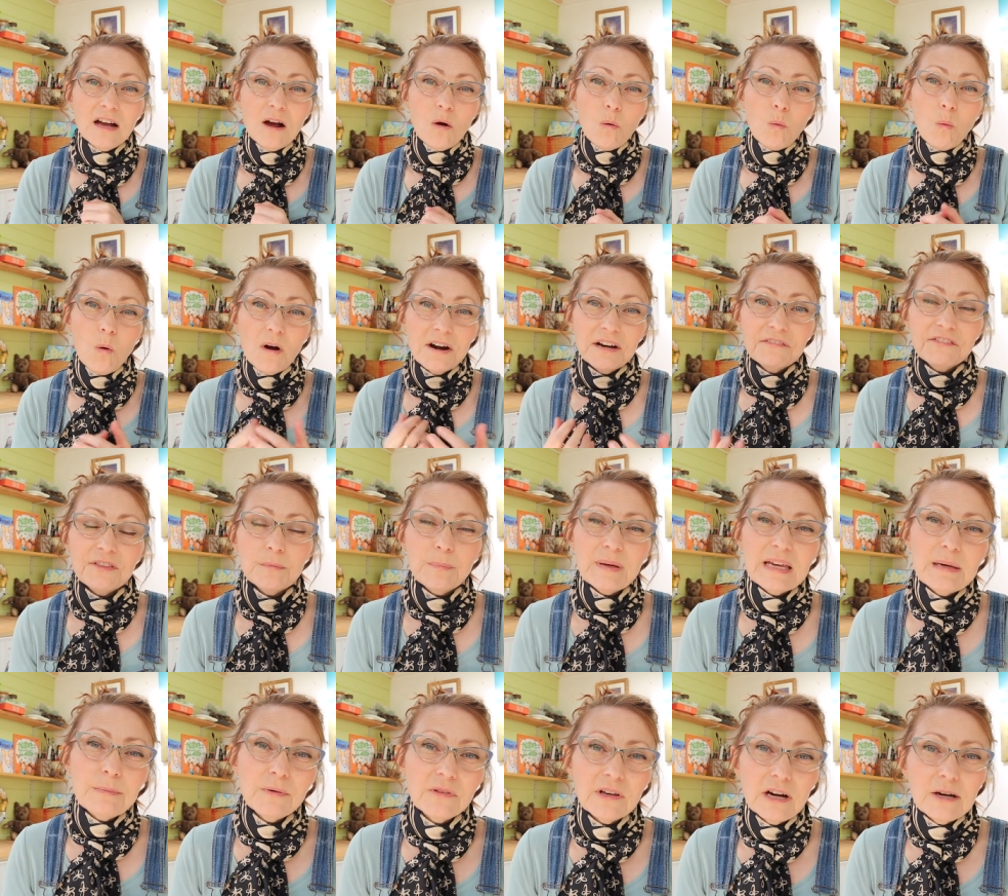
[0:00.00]
one of the
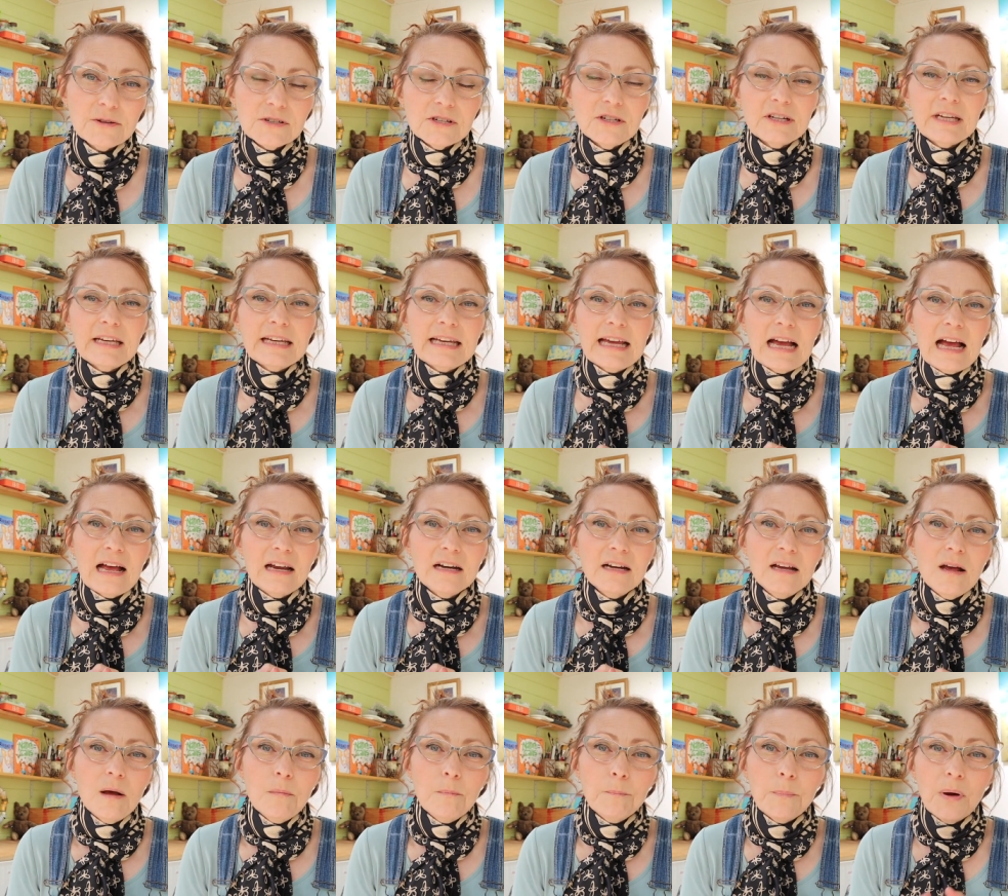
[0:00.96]
people that I was looking at
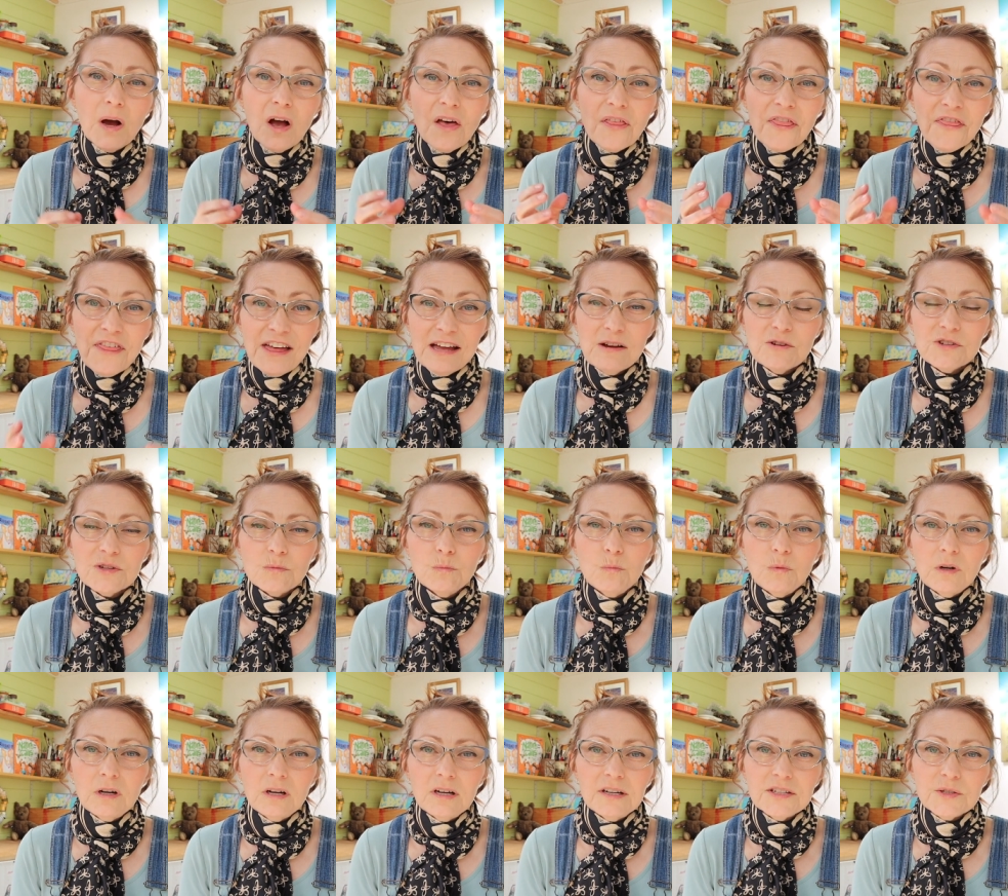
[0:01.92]
per 1,000
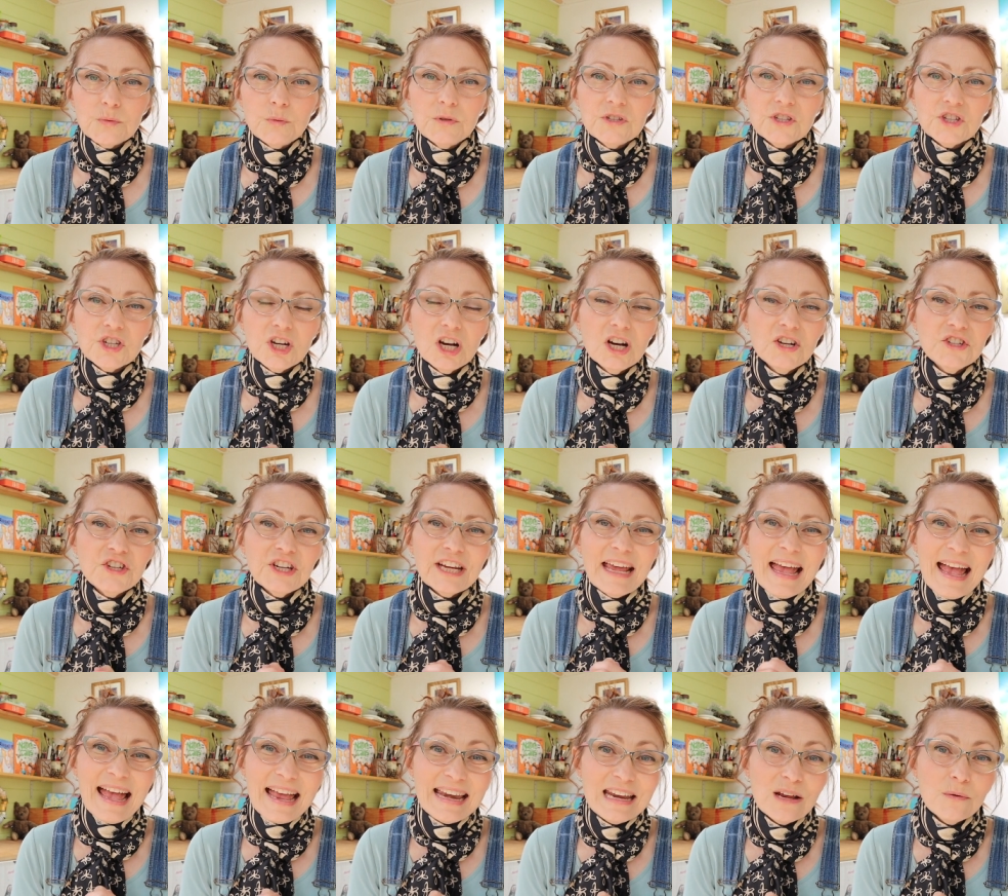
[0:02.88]
words was charging
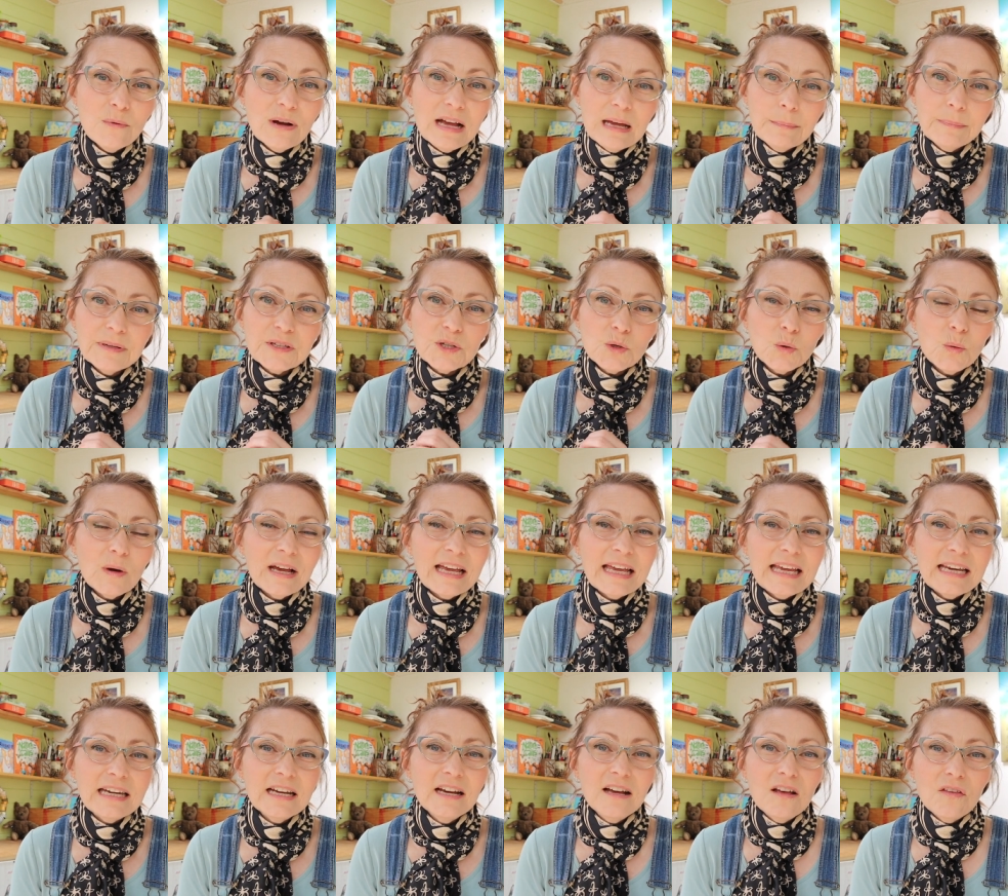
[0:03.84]
anywhere
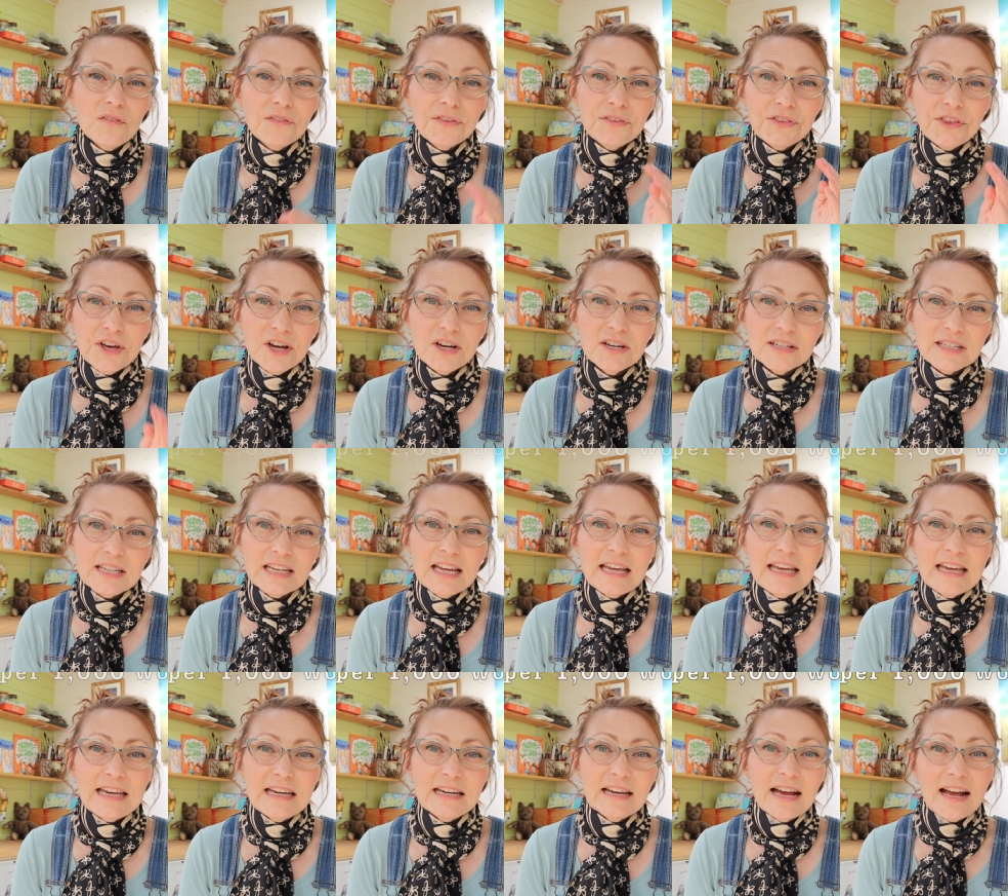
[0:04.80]
between
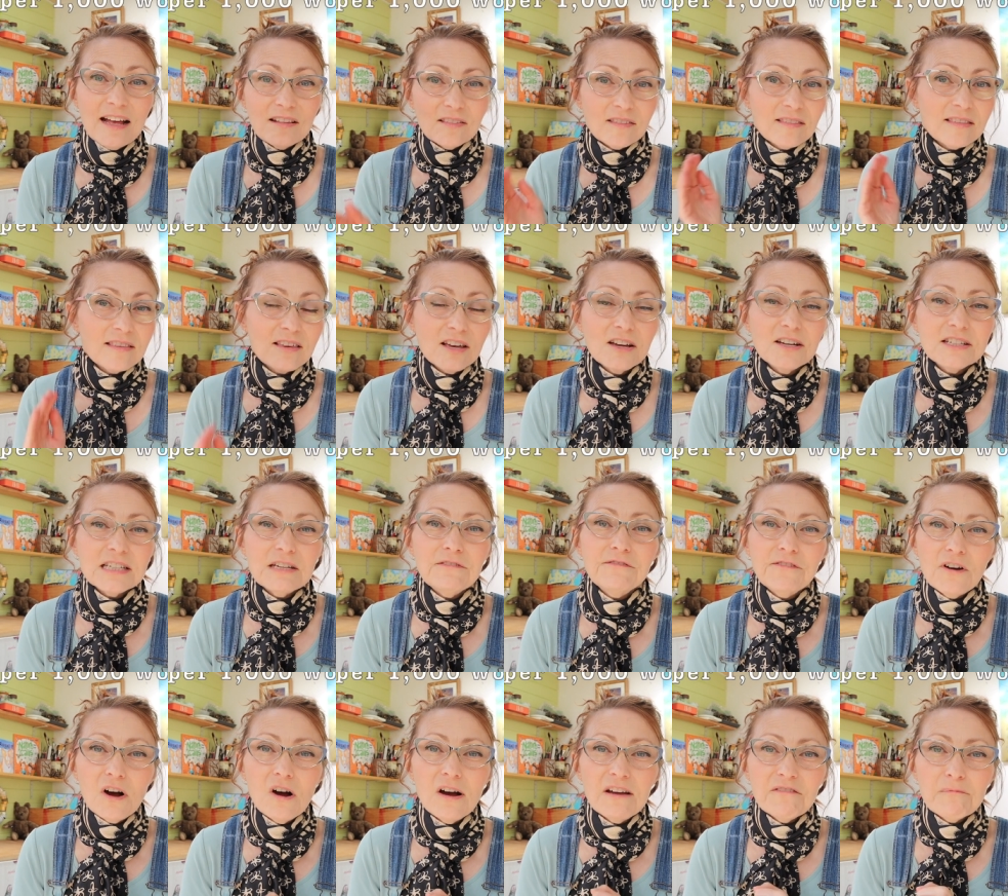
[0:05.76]
£13 and
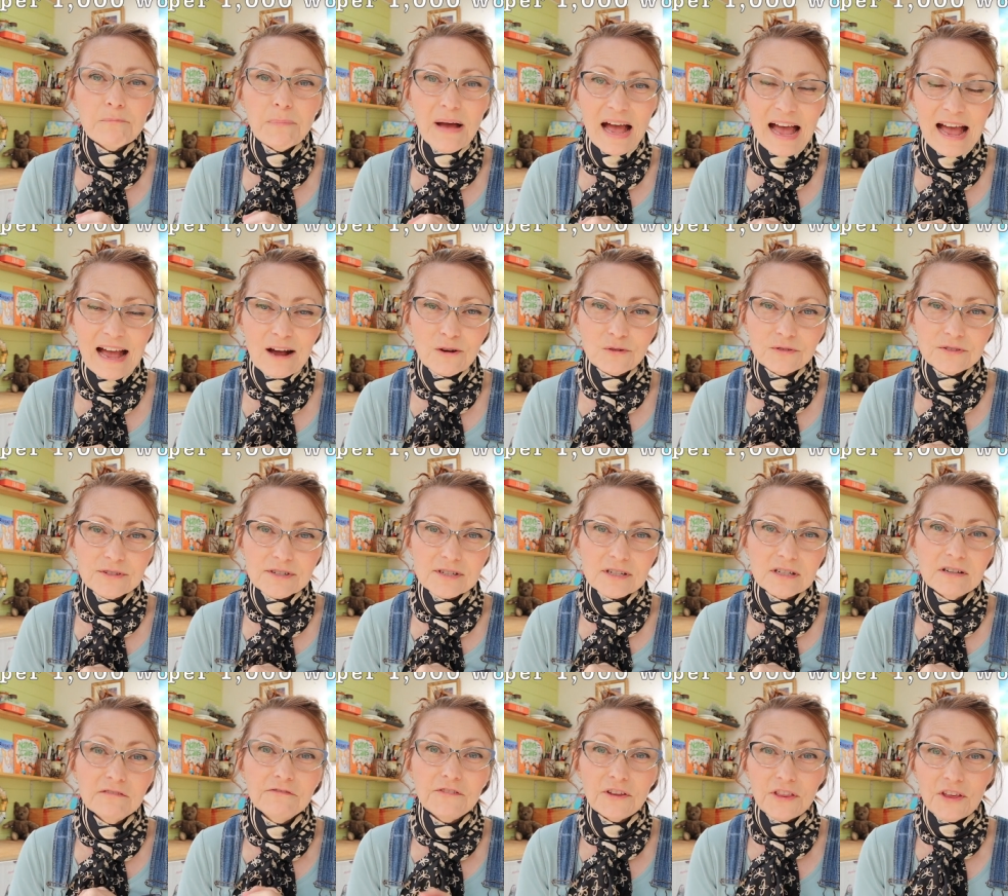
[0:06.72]

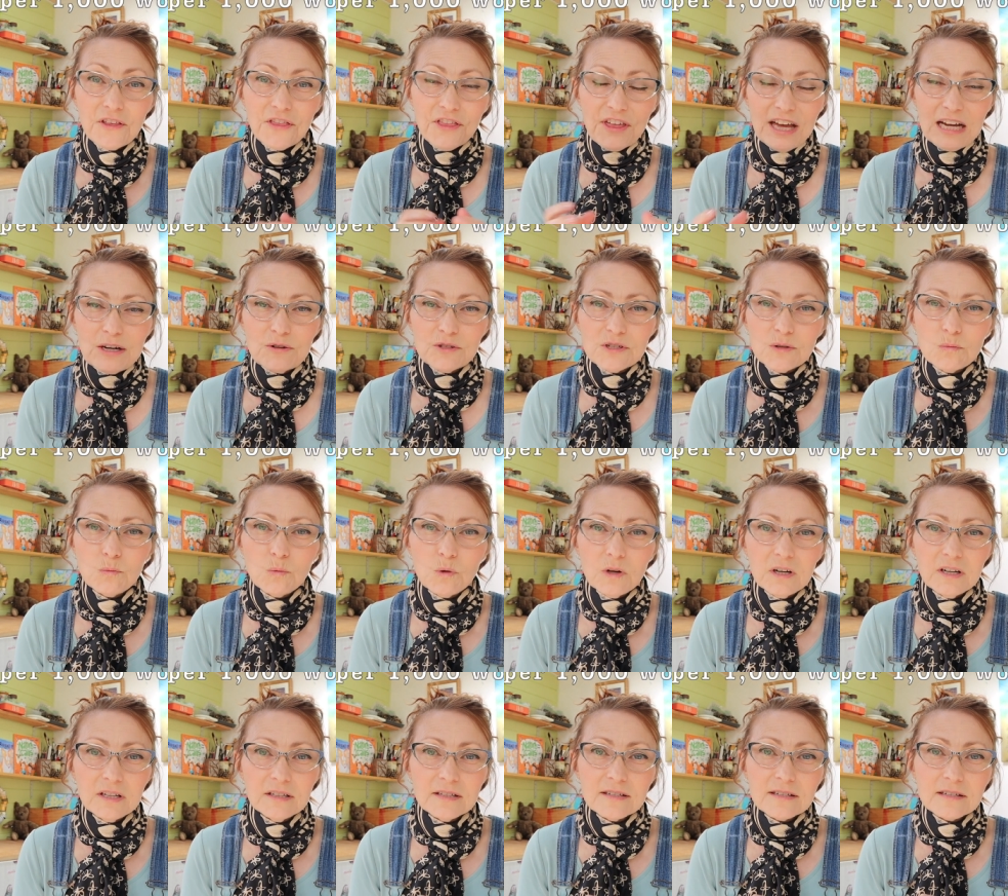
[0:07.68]
£35 for the 1,000
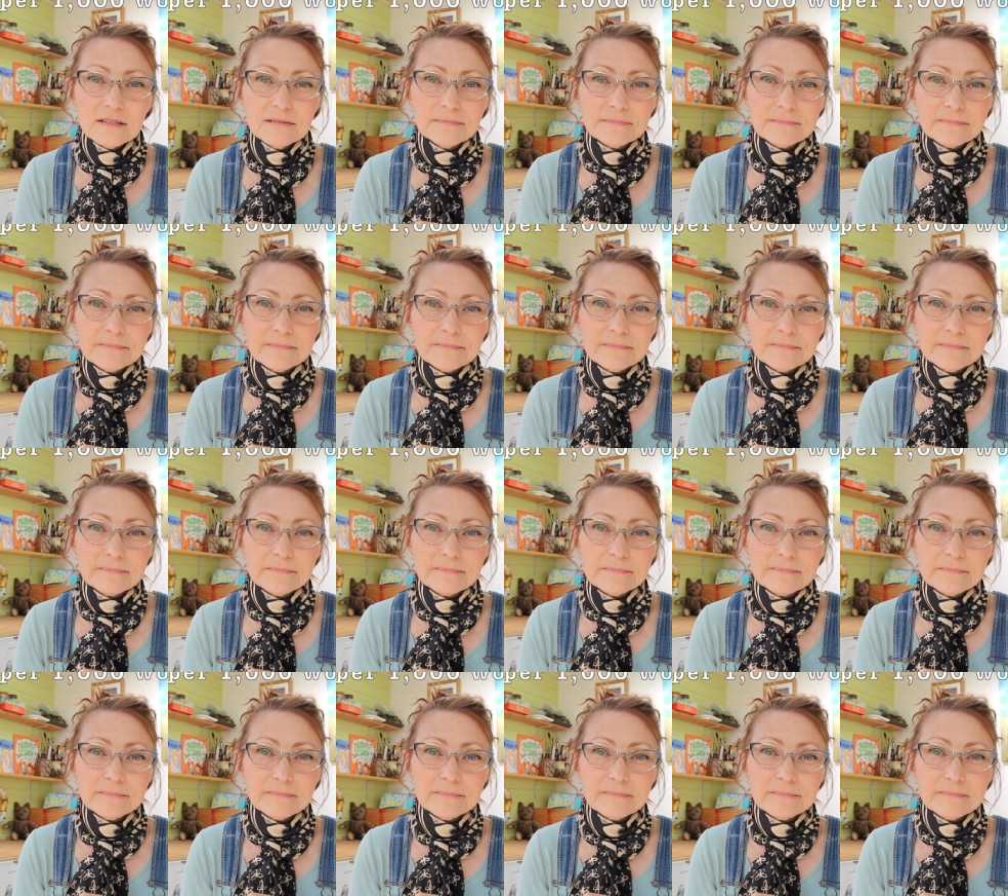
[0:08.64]
words.